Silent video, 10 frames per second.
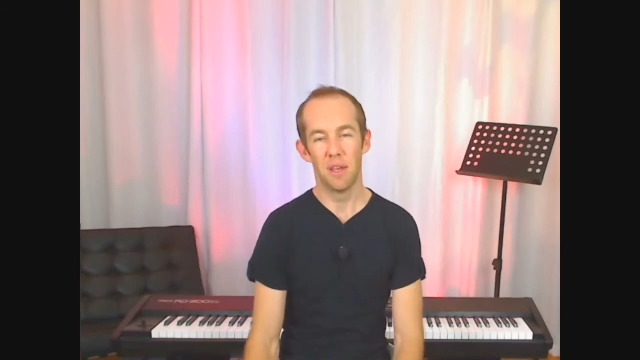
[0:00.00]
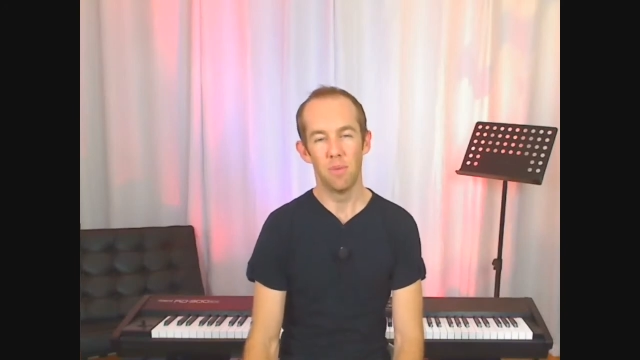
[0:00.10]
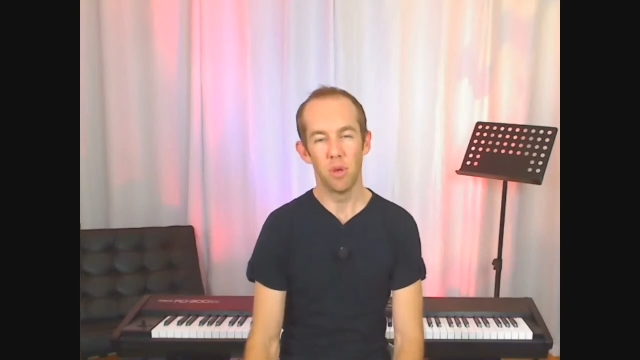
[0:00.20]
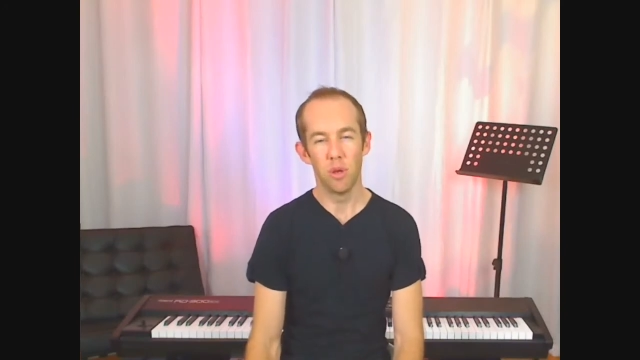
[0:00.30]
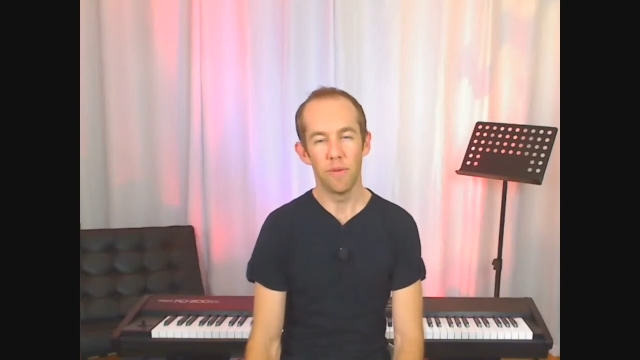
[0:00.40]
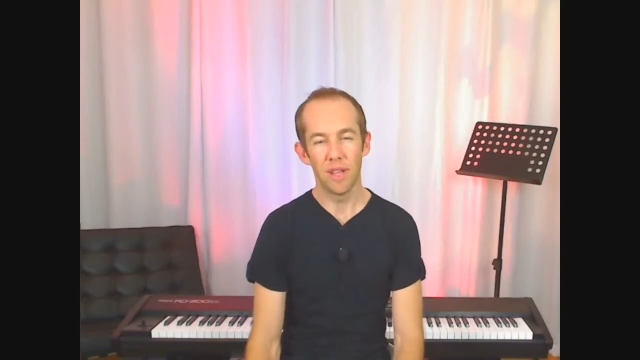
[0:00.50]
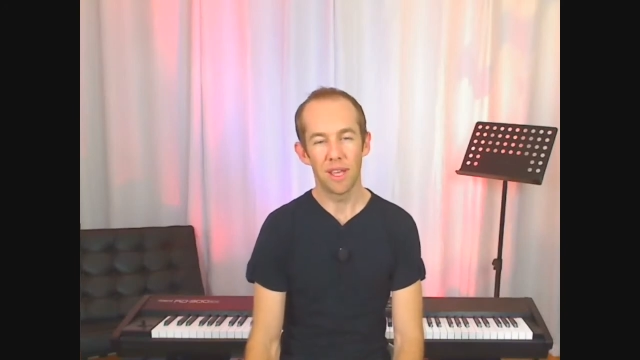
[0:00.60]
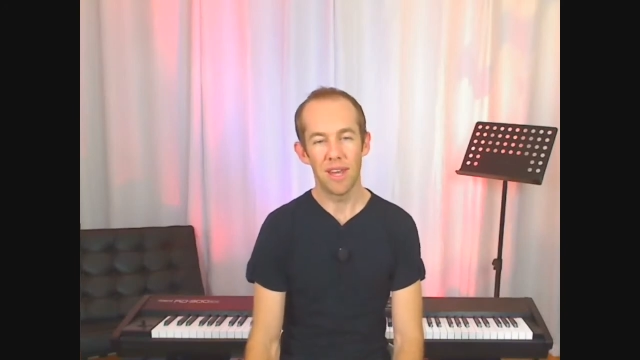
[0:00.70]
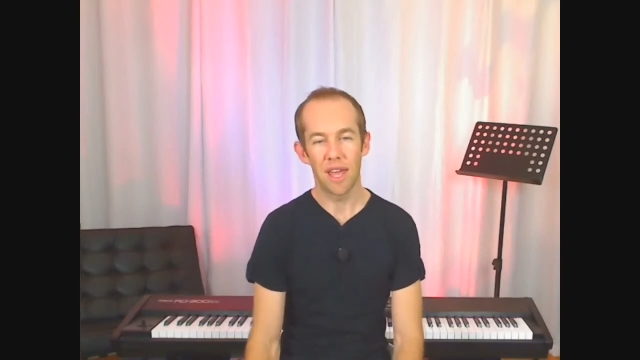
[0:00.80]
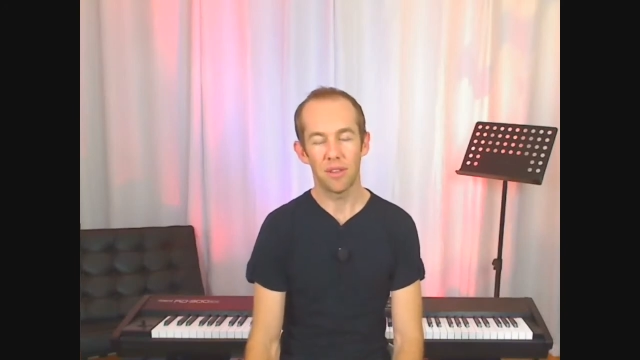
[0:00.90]
beautifully
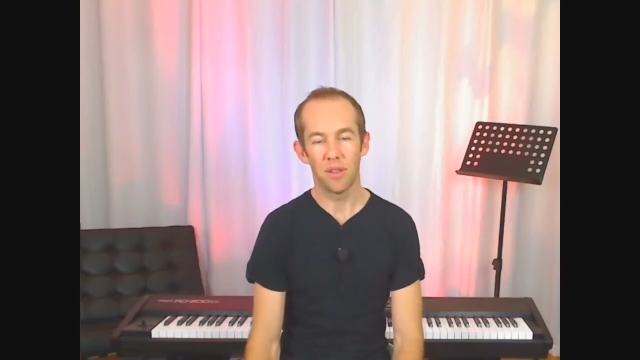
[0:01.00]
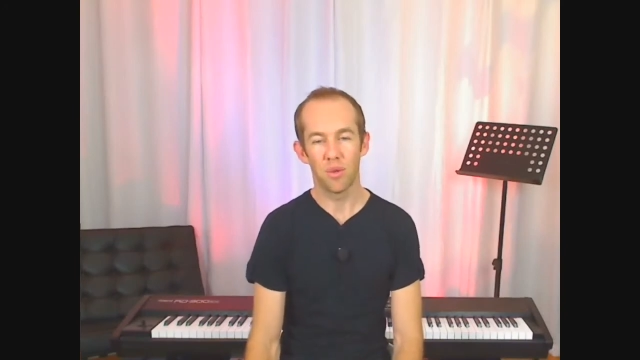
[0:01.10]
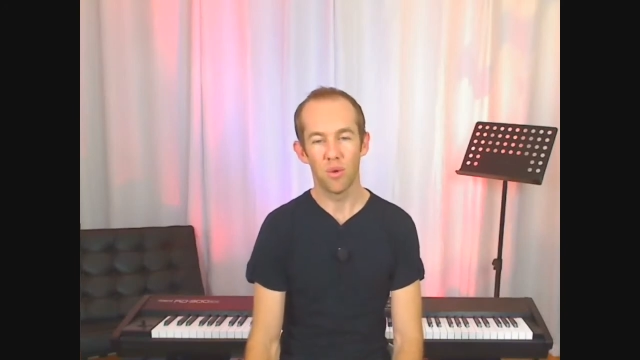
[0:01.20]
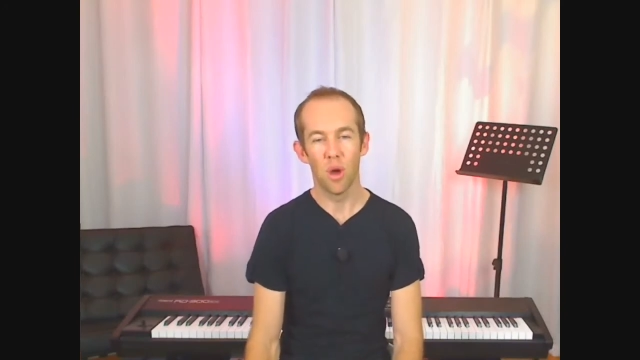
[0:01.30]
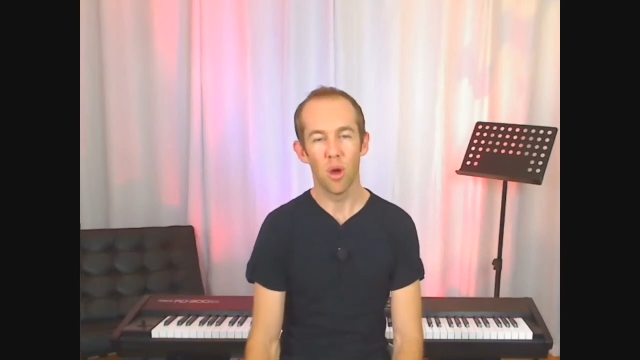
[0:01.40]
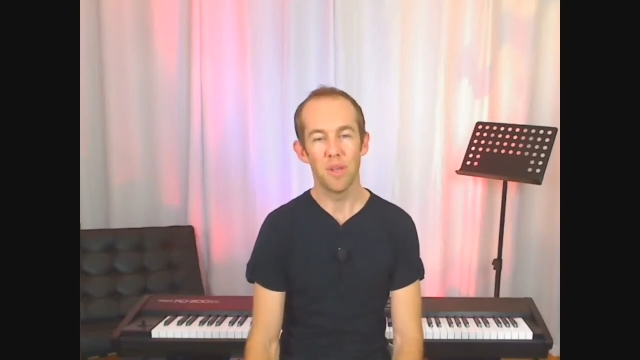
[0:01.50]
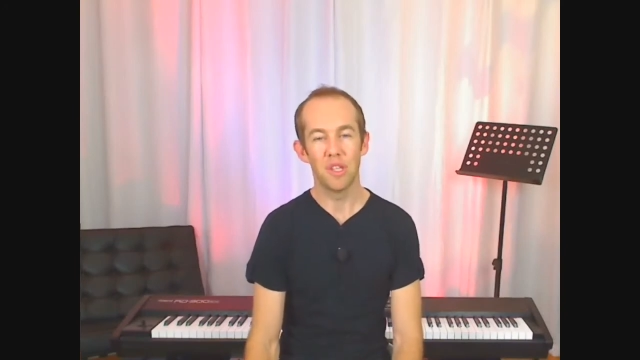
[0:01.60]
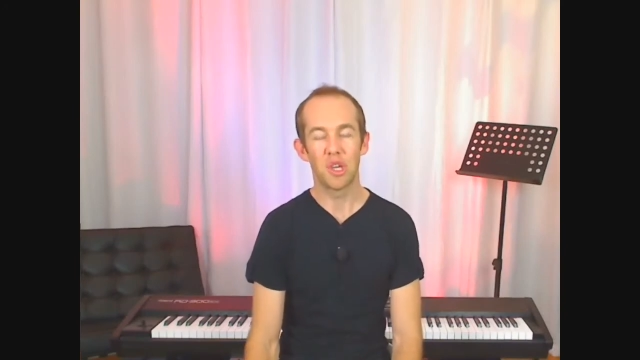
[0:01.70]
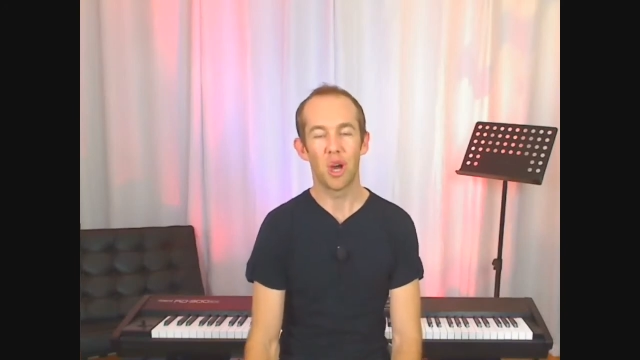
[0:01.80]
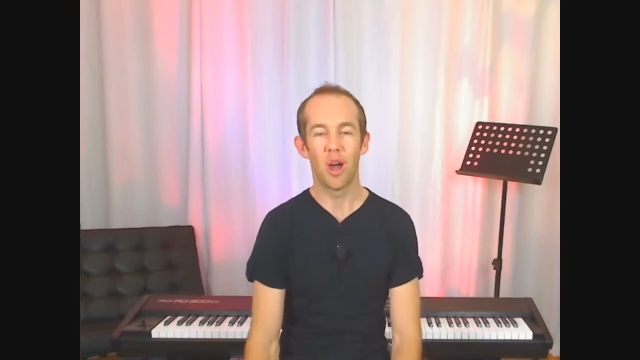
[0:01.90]
connected through her
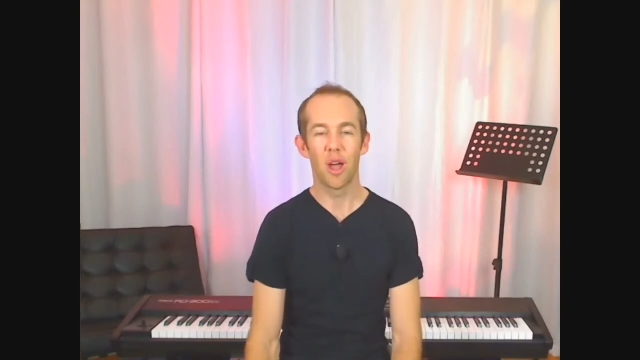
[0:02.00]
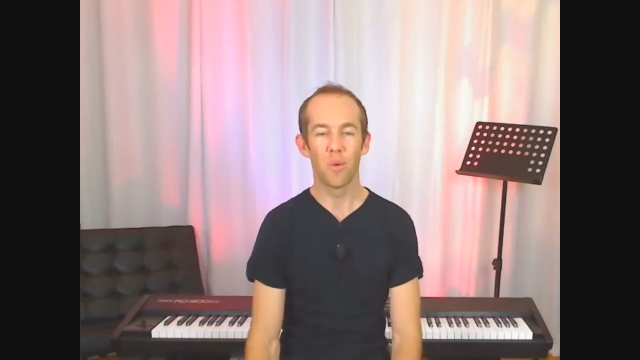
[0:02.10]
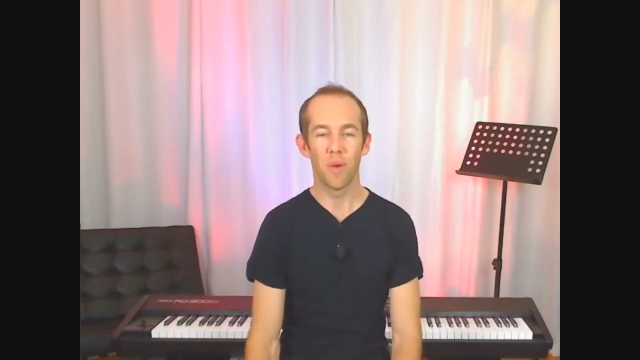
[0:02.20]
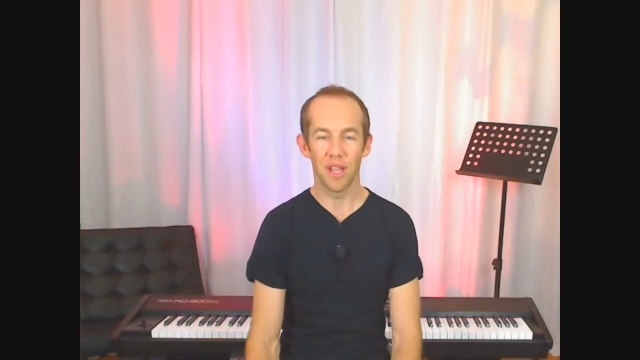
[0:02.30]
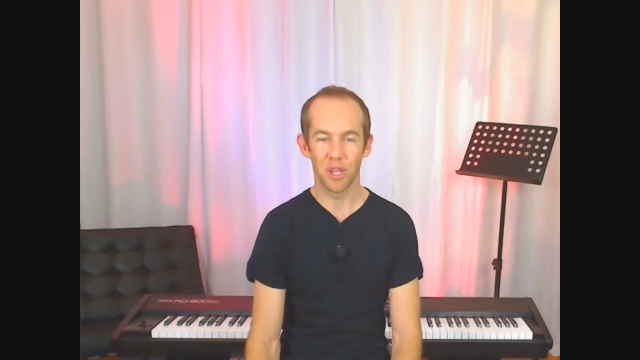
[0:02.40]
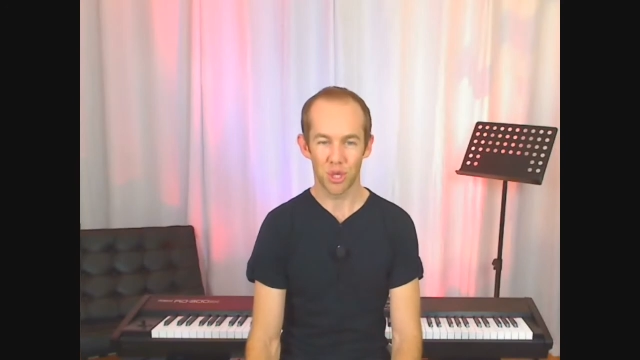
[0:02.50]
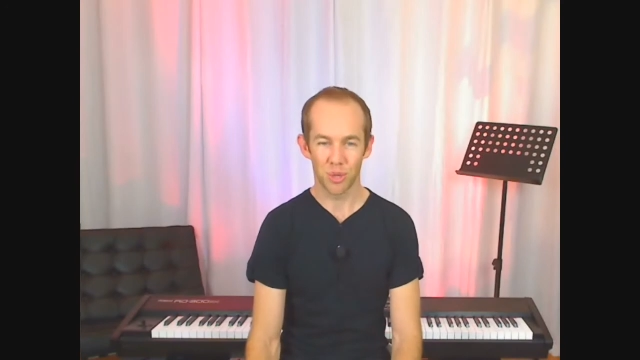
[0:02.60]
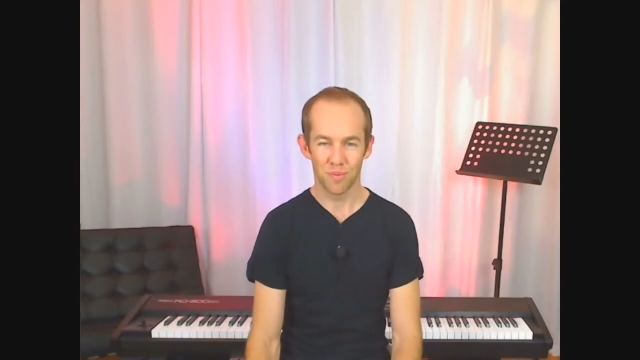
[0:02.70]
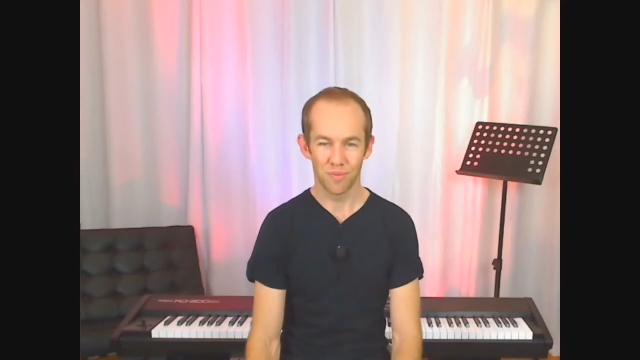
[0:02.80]
entire range.